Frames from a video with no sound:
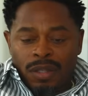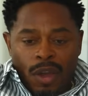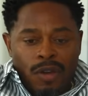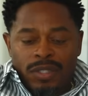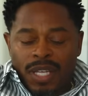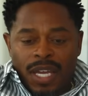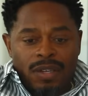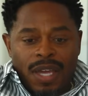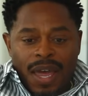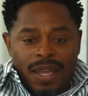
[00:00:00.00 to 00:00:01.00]
Thursday
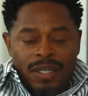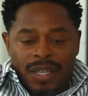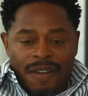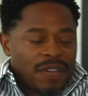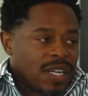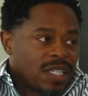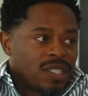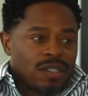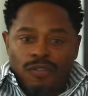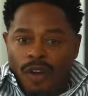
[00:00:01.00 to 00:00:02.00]
you got
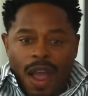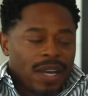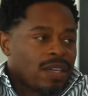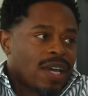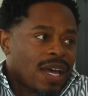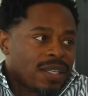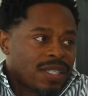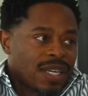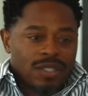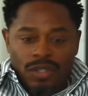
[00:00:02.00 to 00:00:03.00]
definitions, Friday you got a
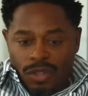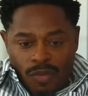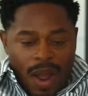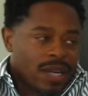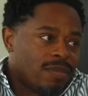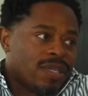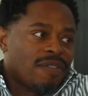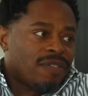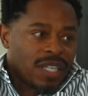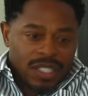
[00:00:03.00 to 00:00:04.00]
test, so you writing them
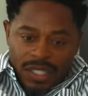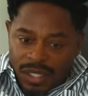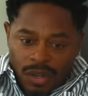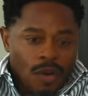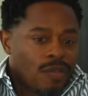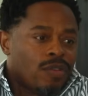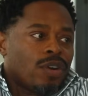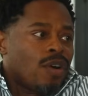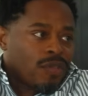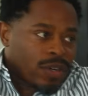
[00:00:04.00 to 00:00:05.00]
definitions over
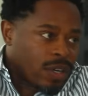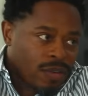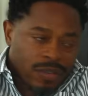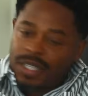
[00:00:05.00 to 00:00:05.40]
and over and over